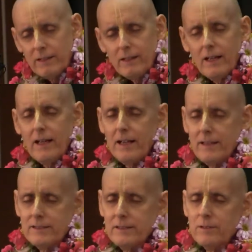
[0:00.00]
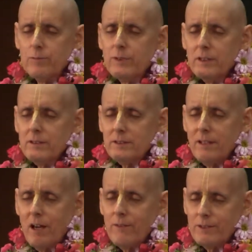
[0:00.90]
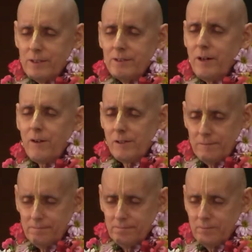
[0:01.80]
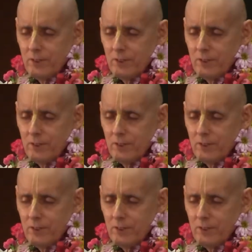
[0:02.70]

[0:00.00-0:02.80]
Because the real self is eternal.